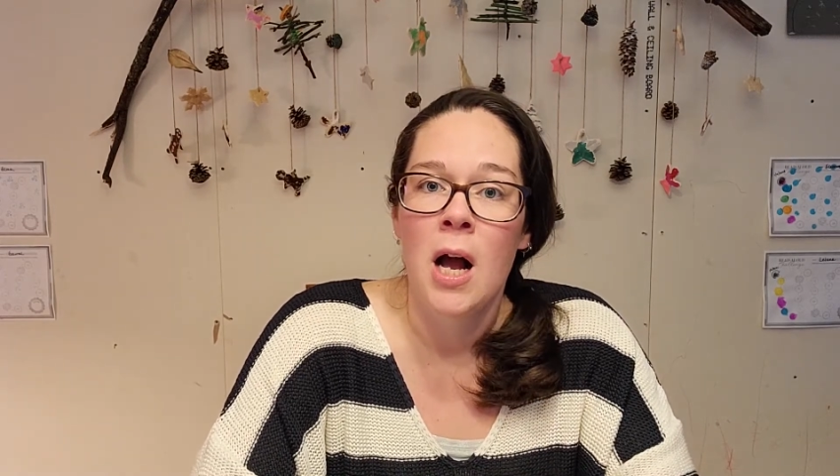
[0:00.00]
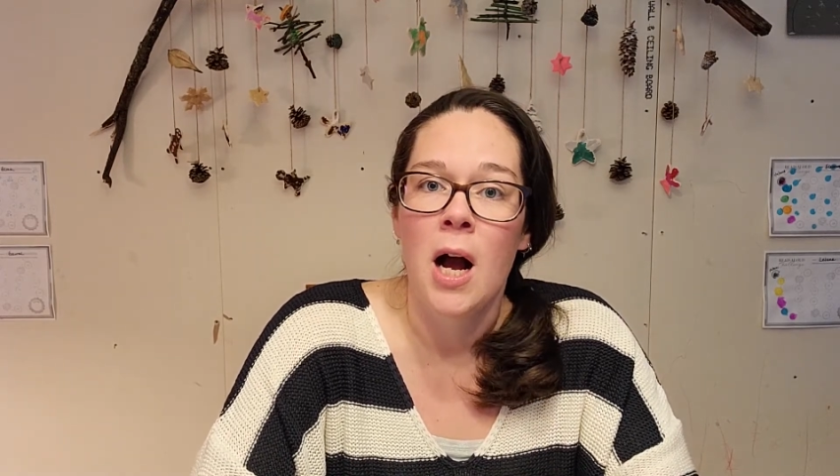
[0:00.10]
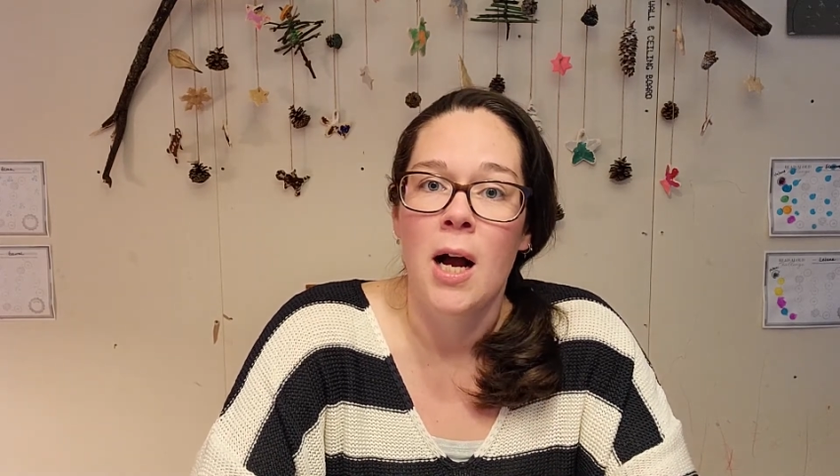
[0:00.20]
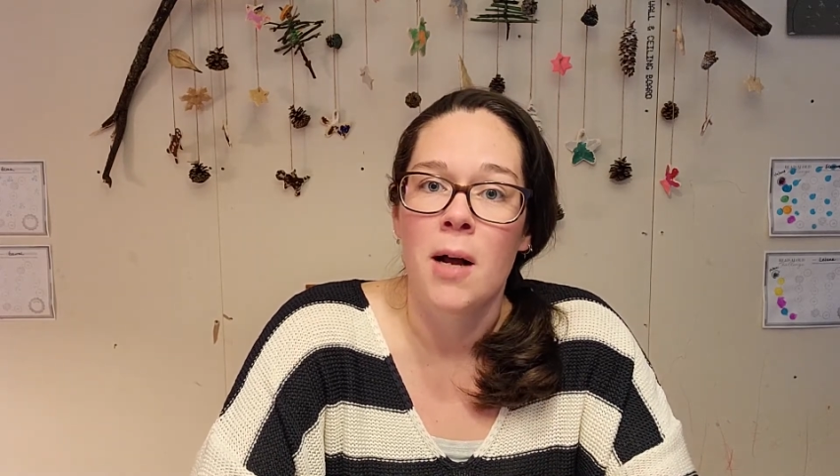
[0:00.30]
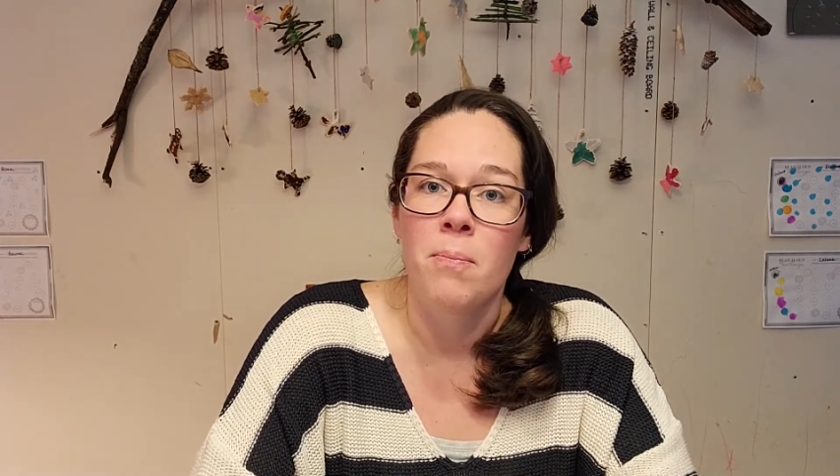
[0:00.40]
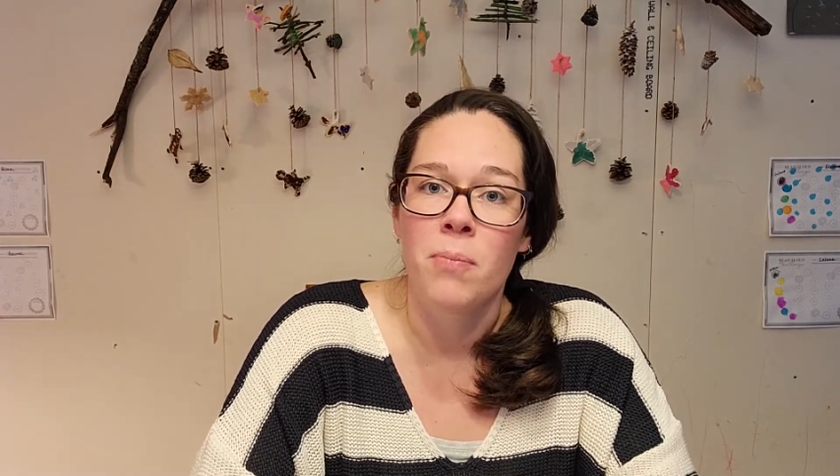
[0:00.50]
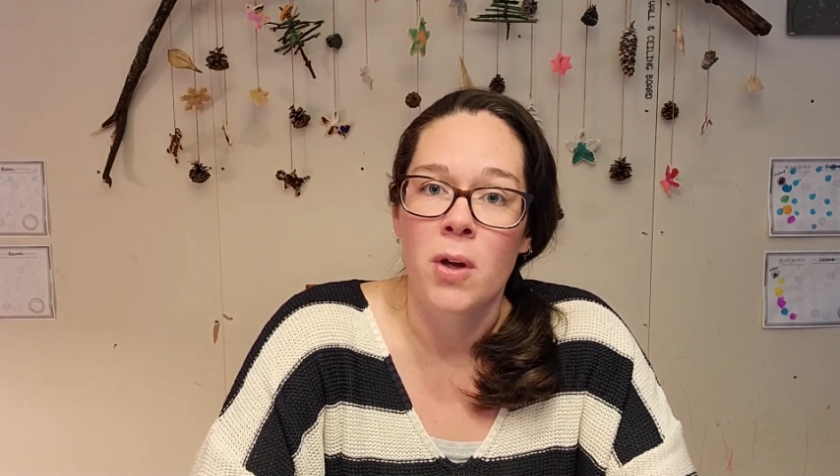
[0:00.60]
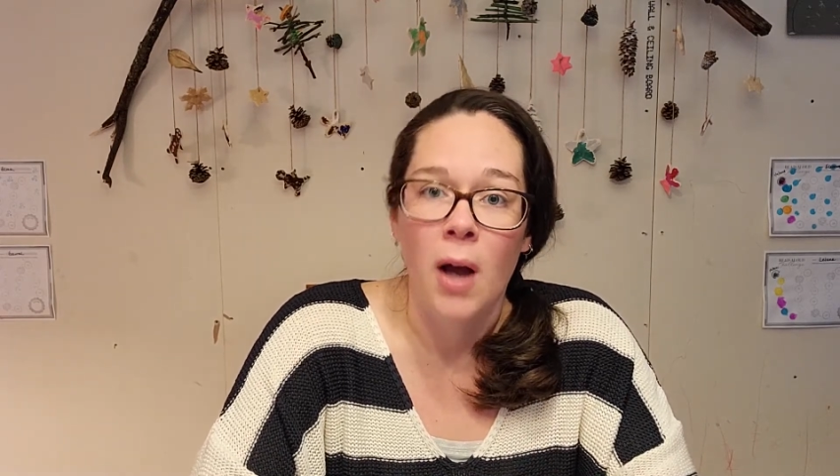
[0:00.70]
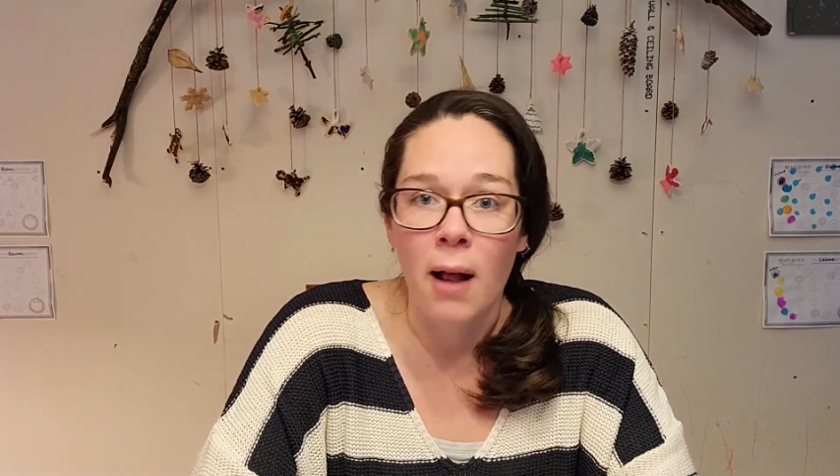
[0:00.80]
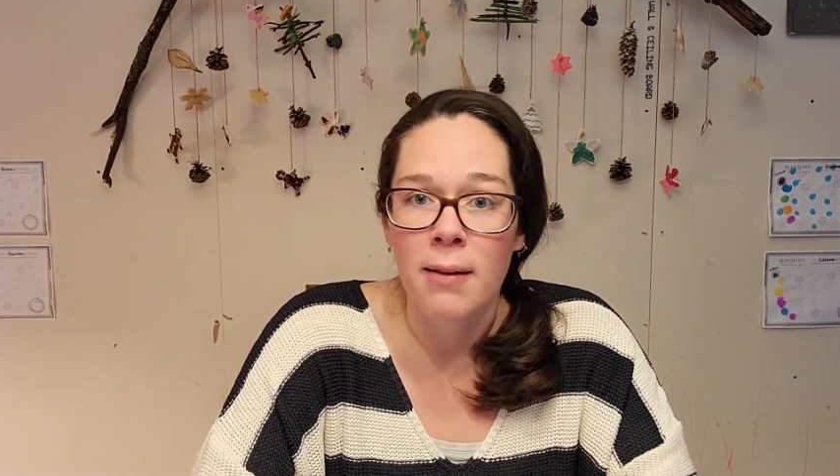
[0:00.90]
the
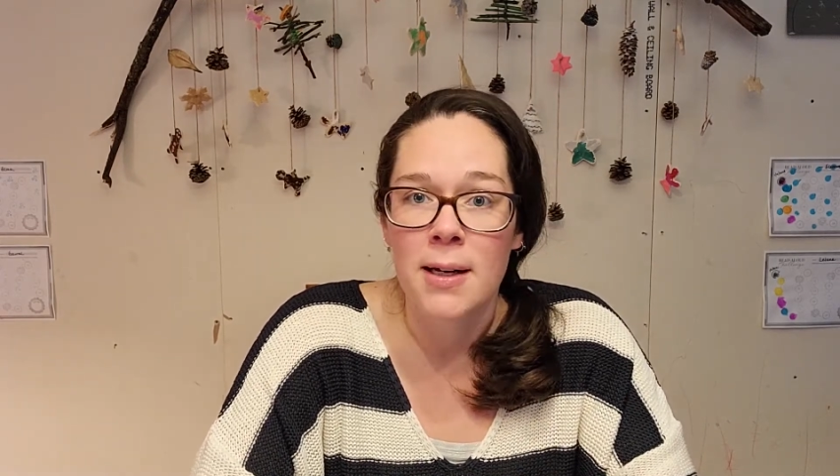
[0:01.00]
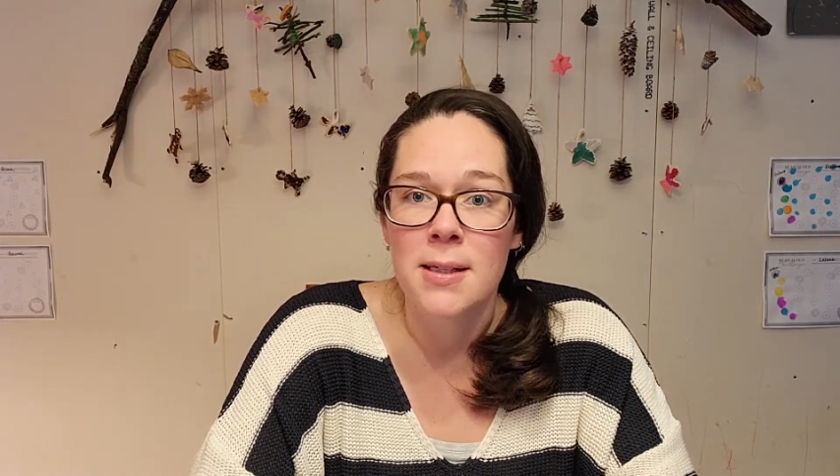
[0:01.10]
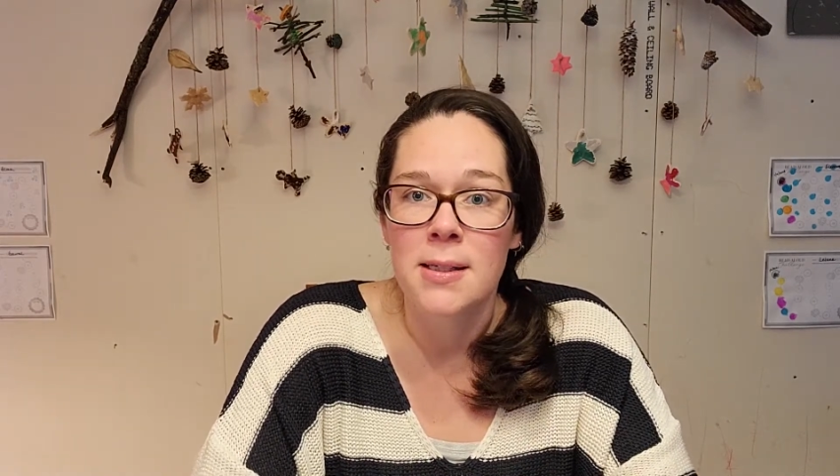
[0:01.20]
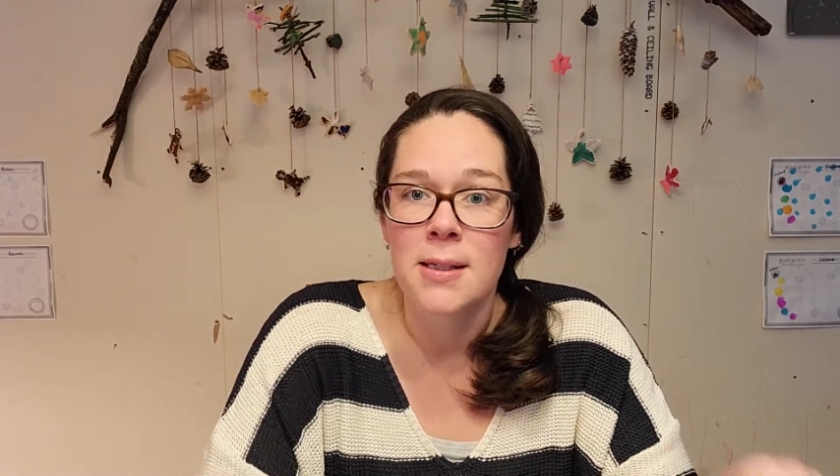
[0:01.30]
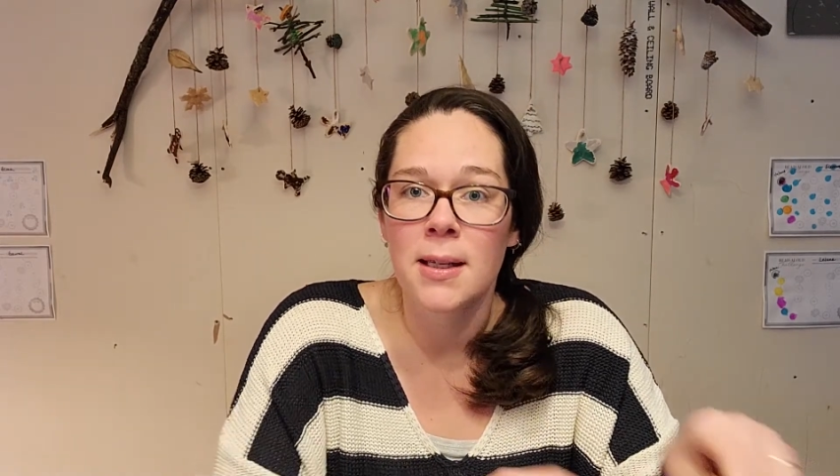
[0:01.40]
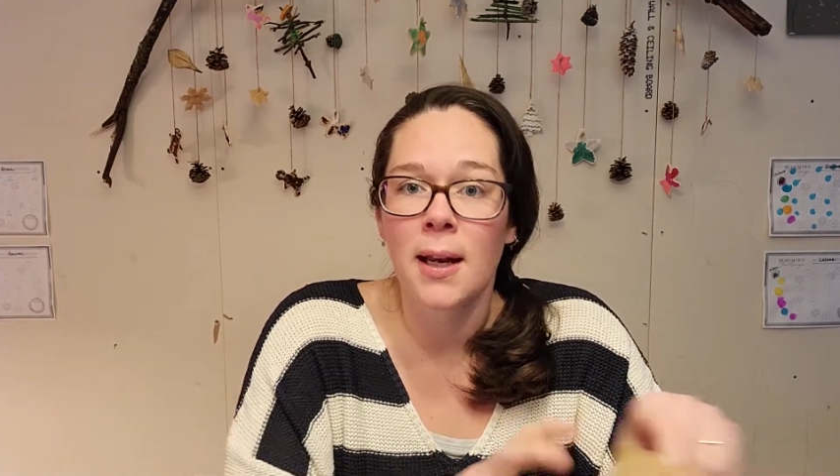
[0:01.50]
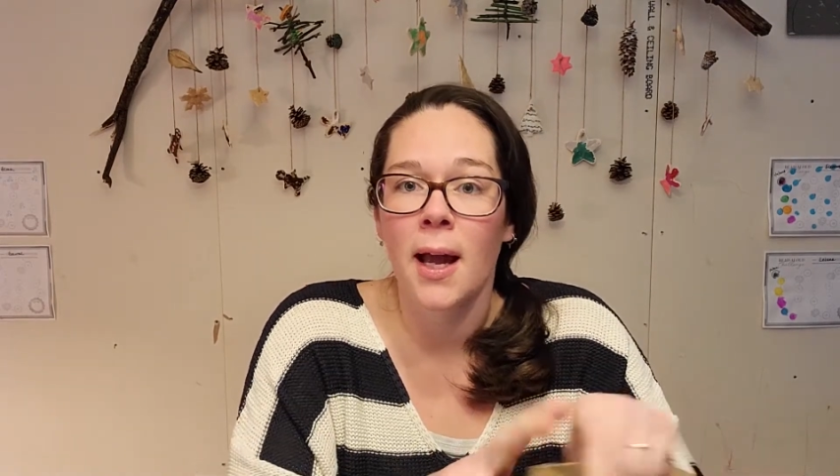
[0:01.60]
holiday season,